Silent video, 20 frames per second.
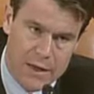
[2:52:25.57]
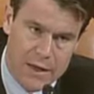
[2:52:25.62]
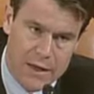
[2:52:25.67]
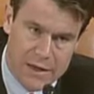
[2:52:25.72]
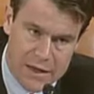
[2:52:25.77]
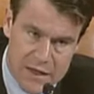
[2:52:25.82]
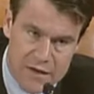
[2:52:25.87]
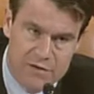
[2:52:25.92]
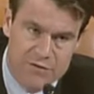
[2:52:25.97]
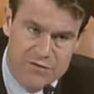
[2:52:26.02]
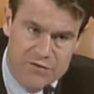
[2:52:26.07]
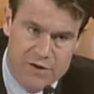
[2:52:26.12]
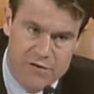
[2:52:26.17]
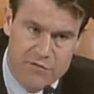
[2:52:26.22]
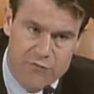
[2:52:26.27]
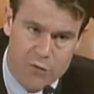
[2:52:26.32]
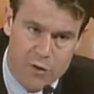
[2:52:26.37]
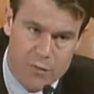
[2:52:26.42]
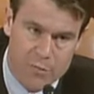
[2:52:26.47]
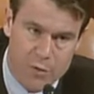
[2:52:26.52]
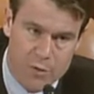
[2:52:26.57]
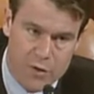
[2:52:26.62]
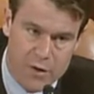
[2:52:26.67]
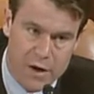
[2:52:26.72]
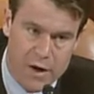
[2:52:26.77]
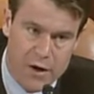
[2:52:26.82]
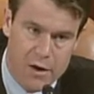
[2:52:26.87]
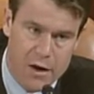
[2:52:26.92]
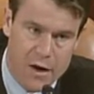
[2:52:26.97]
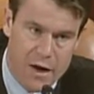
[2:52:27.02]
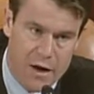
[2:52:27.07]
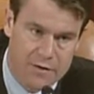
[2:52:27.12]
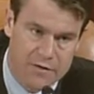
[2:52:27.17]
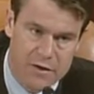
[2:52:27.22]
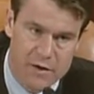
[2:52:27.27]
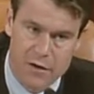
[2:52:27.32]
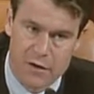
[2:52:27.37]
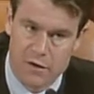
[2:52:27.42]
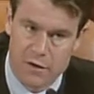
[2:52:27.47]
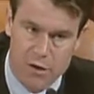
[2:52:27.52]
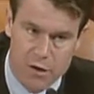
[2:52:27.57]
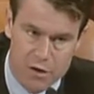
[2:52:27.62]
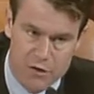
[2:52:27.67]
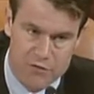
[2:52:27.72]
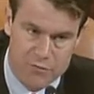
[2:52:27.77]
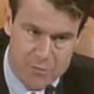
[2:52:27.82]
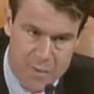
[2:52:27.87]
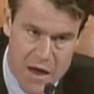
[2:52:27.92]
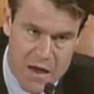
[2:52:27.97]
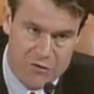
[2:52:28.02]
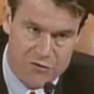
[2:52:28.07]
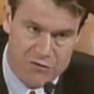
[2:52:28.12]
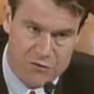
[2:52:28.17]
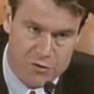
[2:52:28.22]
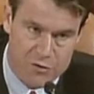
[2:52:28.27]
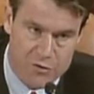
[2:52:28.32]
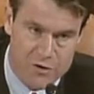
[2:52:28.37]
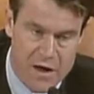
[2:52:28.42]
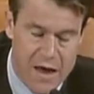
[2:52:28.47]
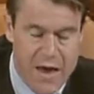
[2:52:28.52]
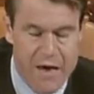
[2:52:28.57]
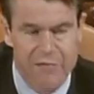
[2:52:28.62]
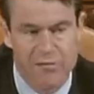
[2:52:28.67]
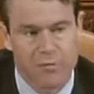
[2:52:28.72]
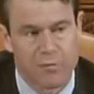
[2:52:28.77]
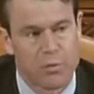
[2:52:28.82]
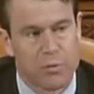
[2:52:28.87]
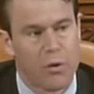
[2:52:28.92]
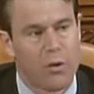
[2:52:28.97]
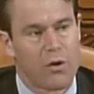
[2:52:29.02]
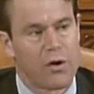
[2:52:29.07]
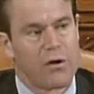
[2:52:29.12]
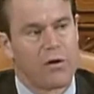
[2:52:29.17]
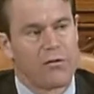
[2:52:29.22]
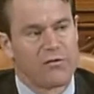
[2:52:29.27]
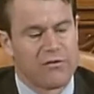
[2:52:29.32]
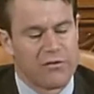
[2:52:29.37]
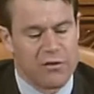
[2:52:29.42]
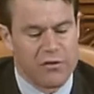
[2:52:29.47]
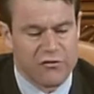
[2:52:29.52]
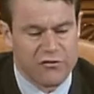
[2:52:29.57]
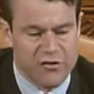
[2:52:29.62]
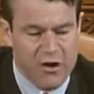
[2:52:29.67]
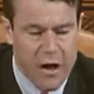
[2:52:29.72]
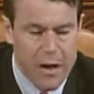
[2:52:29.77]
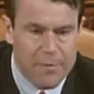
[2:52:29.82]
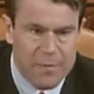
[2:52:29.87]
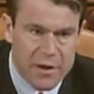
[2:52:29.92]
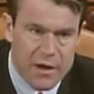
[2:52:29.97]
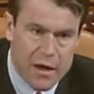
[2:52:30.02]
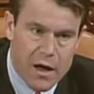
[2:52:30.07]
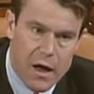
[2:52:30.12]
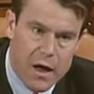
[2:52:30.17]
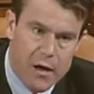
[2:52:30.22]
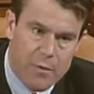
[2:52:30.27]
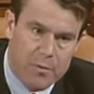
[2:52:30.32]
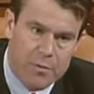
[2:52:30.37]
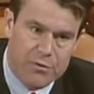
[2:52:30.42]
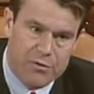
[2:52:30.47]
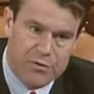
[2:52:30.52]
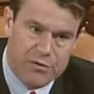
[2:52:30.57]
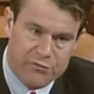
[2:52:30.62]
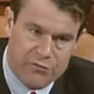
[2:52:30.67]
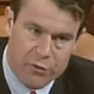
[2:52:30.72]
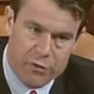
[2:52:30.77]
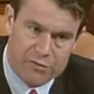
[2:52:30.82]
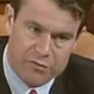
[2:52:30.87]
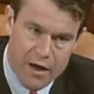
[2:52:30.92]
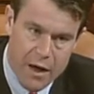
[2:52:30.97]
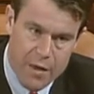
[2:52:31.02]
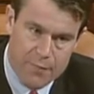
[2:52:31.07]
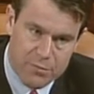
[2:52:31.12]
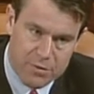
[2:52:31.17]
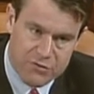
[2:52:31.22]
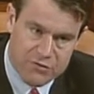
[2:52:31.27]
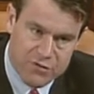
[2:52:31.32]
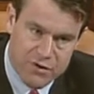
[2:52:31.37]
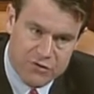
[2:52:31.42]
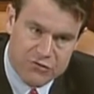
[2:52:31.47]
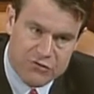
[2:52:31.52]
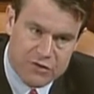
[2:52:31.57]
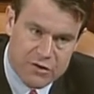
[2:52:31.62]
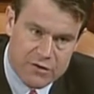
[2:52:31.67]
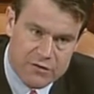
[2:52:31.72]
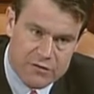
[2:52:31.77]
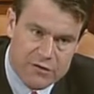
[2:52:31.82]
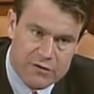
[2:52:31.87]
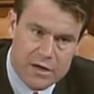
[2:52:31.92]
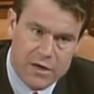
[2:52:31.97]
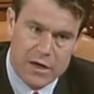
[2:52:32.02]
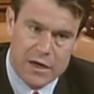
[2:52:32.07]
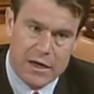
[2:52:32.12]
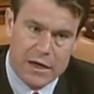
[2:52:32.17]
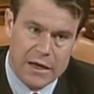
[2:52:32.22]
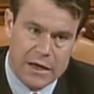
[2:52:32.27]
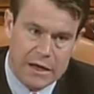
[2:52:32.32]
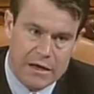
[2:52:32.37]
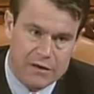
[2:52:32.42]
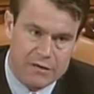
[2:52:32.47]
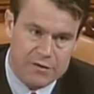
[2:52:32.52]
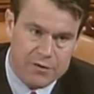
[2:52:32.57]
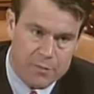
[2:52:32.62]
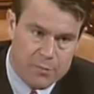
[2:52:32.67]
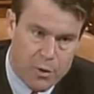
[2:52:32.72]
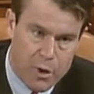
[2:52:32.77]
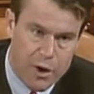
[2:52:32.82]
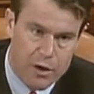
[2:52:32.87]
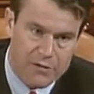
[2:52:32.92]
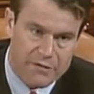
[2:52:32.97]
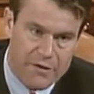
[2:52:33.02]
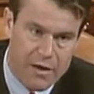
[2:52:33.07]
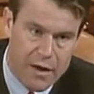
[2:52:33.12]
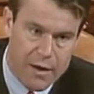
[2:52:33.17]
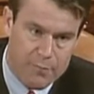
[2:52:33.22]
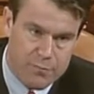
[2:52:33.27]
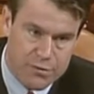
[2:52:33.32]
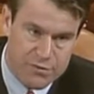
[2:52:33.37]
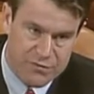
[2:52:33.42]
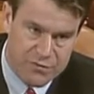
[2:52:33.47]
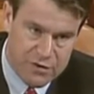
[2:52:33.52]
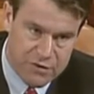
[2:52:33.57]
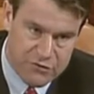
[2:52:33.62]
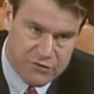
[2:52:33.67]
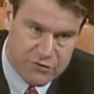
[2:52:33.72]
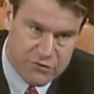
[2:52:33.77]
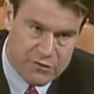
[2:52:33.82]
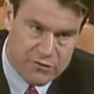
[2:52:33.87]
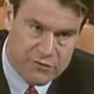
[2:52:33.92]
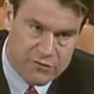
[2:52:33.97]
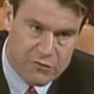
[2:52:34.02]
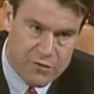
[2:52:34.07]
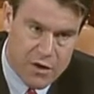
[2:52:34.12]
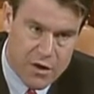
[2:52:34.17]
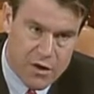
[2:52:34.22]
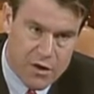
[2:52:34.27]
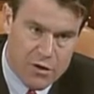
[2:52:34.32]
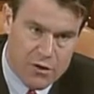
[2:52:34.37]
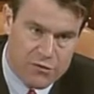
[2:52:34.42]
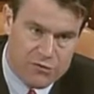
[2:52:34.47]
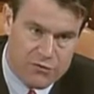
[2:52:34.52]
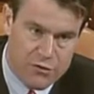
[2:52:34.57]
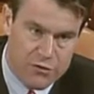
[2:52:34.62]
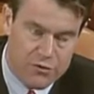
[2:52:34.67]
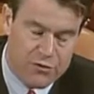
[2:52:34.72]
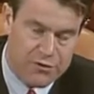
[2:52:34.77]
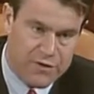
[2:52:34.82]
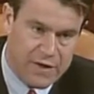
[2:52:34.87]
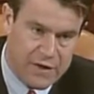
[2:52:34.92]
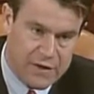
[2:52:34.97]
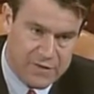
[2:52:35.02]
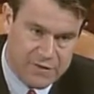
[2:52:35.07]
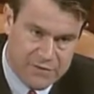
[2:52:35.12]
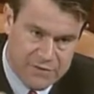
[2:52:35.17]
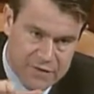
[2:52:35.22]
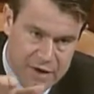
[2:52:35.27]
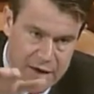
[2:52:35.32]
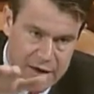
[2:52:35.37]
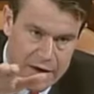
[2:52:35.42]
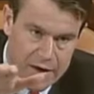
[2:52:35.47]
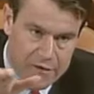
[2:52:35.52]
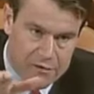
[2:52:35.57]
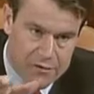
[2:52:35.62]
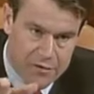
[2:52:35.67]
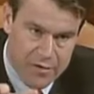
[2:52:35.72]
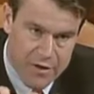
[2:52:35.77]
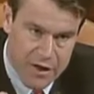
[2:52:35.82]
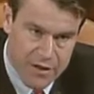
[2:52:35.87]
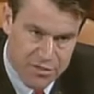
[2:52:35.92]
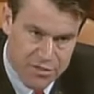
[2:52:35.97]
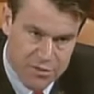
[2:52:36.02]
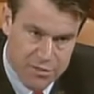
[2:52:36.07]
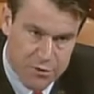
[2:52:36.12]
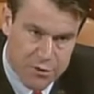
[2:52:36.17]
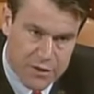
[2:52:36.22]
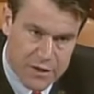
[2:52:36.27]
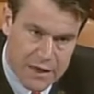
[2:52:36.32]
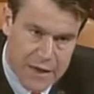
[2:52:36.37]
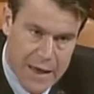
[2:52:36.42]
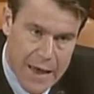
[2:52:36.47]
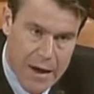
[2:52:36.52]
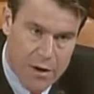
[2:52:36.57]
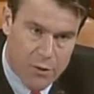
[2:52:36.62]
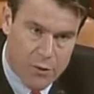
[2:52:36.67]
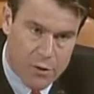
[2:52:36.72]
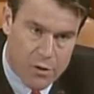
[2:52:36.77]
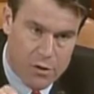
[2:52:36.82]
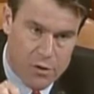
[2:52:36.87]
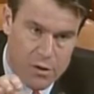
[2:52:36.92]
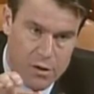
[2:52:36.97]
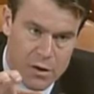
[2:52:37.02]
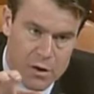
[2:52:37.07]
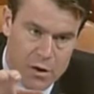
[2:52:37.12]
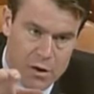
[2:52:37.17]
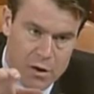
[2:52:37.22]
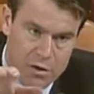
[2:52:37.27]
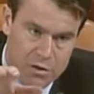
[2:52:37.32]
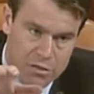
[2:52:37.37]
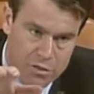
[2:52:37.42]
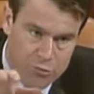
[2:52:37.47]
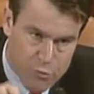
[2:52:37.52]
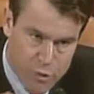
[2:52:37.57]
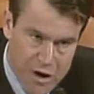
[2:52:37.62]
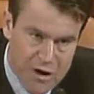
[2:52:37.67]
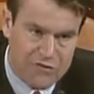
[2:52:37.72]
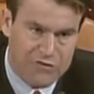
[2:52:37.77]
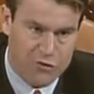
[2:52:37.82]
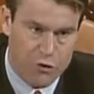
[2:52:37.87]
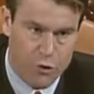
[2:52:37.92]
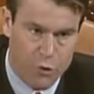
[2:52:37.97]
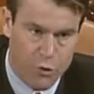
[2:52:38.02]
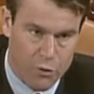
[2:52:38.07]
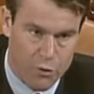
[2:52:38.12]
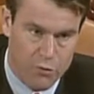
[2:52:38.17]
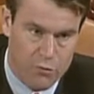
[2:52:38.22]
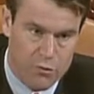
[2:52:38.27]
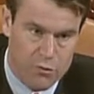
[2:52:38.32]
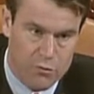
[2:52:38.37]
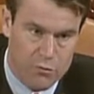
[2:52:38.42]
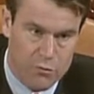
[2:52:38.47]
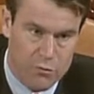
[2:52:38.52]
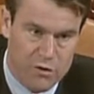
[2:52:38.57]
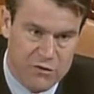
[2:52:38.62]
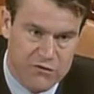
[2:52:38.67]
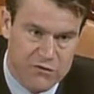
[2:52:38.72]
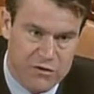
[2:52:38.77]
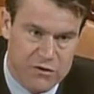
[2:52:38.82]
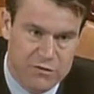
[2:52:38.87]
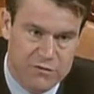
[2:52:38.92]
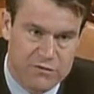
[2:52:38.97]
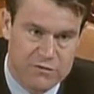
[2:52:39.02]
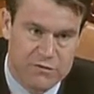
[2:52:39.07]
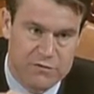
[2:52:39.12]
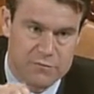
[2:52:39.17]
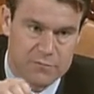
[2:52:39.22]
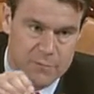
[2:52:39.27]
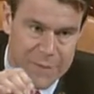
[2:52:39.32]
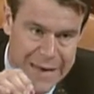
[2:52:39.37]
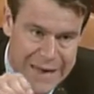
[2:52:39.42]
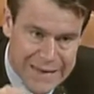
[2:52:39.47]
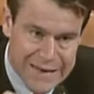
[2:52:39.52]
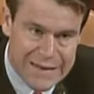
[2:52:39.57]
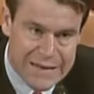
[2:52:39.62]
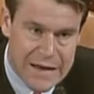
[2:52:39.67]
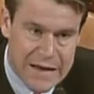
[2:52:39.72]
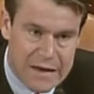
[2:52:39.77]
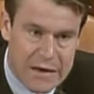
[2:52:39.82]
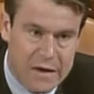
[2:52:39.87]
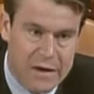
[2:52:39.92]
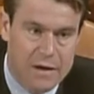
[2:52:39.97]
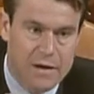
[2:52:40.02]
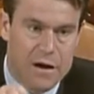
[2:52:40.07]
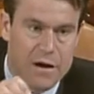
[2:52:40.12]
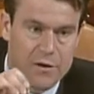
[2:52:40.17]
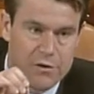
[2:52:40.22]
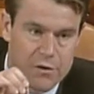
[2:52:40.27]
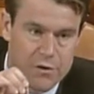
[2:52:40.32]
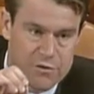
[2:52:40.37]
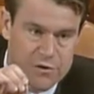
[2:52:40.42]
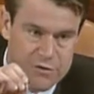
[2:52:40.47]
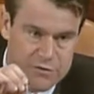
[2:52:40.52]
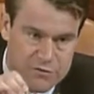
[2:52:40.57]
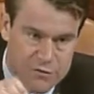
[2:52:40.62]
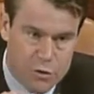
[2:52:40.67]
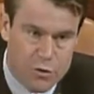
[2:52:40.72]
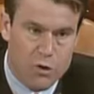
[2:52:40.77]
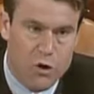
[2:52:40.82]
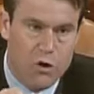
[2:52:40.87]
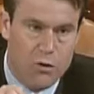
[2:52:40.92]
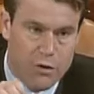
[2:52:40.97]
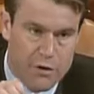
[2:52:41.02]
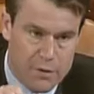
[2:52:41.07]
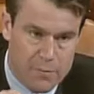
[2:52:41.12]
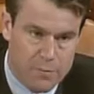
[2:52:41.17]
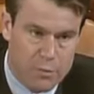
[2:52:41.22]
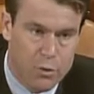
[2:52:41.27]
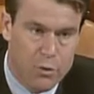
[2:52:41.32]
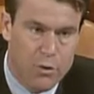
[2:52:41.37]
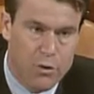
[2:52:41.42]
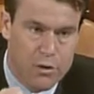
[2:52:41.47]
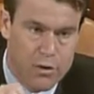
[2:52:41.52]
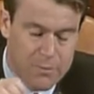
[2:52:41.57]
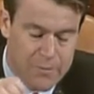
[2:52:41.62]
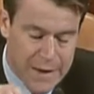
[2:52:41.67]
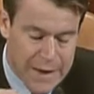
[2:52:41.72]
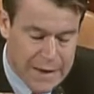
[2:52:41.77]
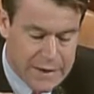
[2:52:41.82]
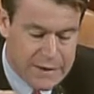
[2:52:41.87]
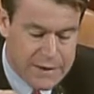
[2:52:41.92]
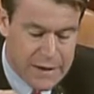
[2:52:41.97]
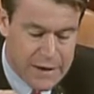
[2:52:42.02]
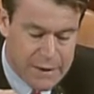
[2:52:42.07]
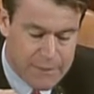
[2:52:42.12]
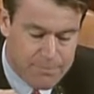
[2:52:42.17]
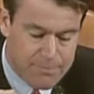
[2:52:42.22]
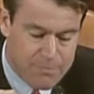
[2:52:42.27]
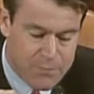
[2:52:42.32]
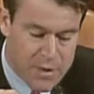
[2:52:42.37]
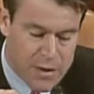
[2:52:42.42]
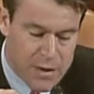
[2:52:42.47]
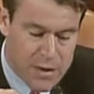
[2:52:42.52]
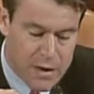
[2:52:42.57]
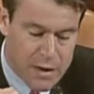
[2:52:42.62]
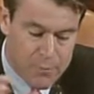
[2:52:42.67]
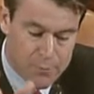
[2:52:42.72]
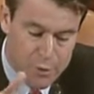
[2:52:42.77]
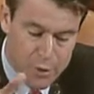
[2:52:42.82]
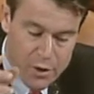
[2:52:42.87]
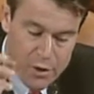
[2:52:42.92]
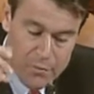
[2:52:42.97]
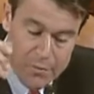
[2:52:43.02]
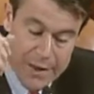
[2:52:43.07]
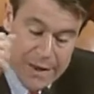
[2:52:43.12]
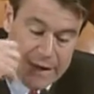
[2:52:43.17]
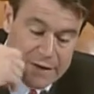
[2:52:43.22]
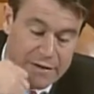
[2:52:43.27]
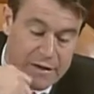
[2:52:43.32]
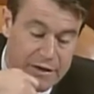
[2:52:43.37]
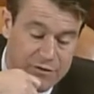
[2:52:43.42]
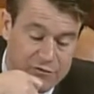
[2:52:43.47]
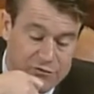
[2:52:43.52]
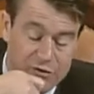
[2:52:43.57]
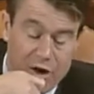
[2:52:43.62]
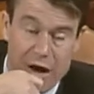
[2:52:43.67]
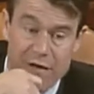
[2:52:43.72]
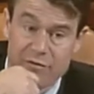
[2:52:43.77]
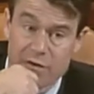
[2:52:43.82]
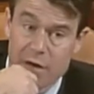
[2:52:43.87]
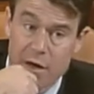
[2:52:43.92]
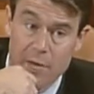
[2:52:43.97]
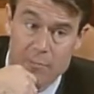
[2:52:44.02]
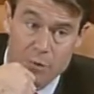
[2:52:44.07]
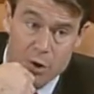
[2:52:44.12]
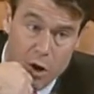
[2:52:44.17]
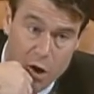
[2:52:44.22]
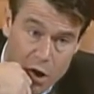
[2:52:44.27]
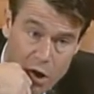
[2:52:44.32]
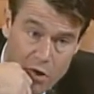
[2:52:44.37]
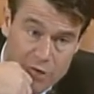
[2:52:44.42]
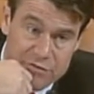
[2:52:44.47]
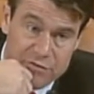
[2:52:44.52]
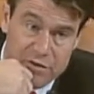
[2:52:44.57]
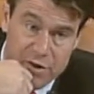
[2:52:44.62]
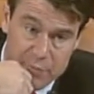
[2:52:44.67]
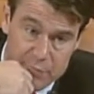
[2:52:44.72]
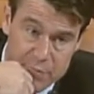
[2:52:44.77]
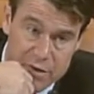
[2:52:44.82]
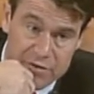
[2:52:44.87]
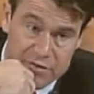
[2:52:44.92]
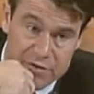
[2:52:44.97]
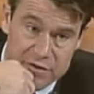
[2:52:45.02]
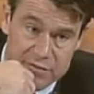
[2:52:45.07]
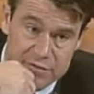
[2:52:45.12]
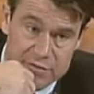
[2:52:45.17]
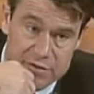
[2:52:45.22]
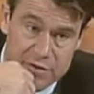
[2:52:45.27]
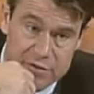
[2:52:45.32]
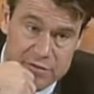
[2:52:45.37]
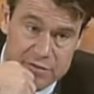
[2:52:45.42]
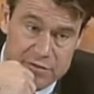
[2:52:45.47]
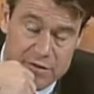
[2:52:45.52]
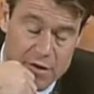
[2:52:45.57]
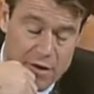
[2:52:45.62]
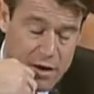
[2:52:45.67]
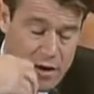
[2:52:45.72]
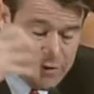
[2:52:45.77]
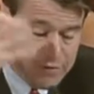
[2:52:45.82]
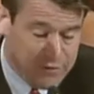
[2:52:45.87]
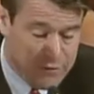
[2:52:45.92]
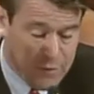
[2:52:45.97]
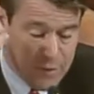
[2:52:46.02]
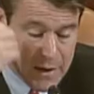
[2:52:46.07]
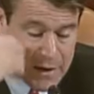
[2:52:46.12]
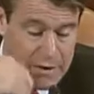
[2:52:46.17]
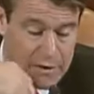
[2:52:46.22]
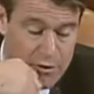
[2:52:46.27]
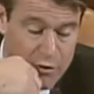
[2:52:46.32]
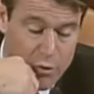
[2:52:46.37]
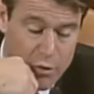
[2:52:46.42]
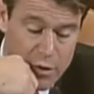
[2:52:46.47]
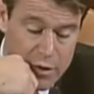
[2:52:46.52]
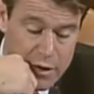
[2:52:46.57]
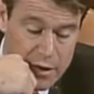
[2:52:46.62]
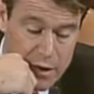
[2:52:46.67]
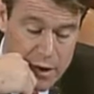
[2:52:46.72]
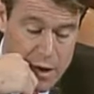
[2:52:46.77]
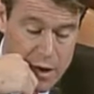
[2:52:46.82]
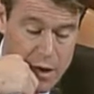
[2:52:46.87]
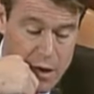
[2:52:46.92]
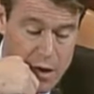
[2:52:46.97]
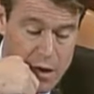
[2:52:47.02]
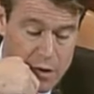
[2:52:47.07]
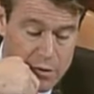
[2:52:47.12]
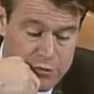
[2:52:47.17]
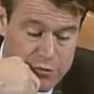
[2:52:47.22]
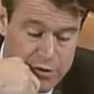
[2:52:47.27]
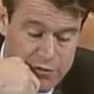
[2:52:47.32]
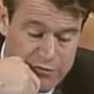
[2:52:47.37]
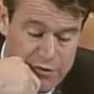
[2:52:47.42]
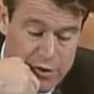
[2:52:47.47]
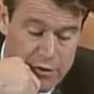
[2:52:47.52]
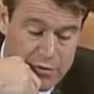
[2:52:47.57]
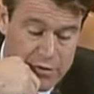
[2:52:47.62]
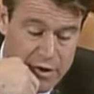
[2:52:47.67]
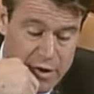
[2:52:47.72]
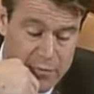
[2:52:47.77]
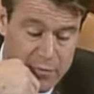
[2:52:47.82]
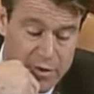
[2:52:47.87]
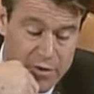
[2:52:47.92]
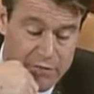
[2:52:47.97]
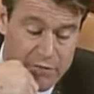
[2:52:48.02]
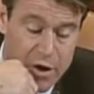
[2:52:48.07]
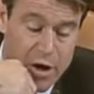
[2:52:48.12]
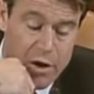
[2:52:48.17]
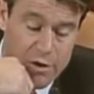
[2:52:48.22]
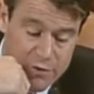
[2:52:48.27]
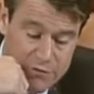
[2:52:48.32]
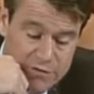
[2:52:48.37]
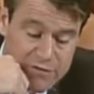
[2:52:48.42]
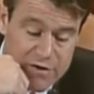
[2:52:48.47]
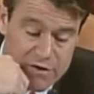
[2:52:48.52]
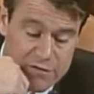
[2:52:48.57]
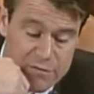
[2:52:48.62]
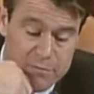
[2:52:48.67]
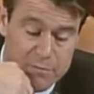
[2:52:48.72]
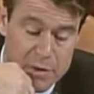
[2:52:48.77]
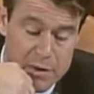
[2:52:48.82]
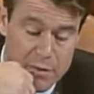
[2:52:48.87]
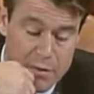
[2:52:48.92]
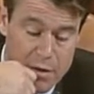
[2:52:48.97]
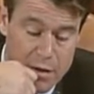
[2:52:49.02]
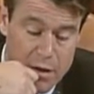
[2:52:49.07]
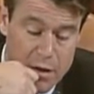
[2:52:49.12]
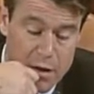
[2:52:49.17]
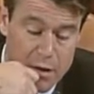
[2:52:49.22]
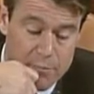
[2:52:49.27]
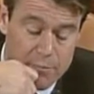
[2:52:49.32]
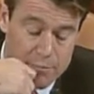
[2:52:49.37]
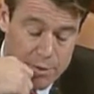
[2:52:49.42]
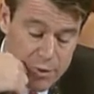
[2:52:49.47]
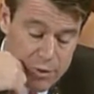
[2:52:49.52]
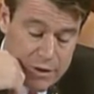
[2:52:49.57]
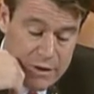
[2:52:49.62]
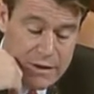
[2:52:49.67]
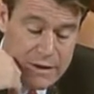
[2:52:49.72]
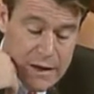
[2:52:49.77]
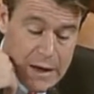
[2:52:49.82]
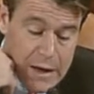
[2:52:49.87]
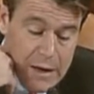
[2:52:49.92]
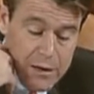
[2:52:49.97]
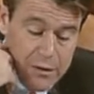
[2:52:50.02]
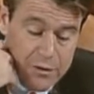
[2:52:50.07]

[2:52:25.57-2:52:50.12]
It is the Affordable Care Act in large measure. You have employers that are chopping up their full-time positions into part-time positions so that they can stay under that 30-hour threshold, which is mandated under the so-called employer mandate. An employer mandate's driving up costs on businesses, estimated according to our federal government, of $106 billion.